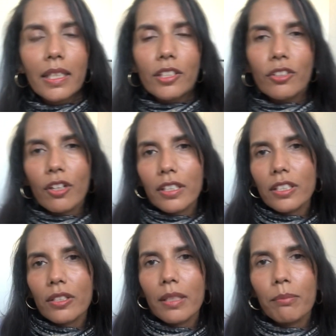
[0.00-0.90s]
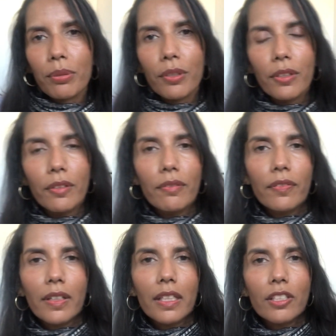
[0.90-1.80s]
trying to improve
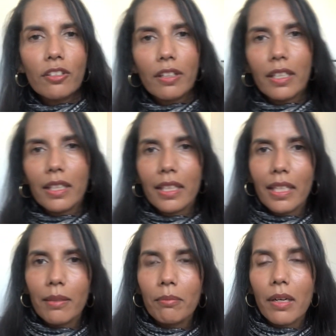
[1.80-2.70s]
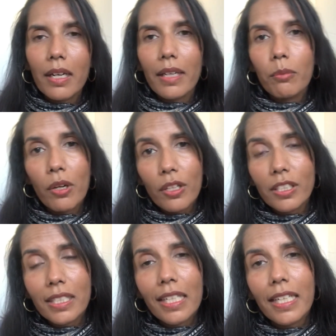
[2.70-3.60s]
the strength in my
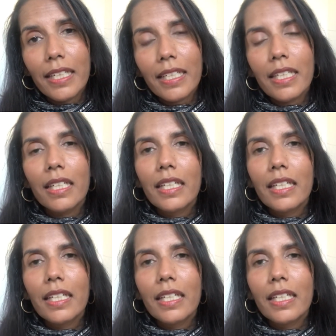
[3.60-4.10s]
worst leg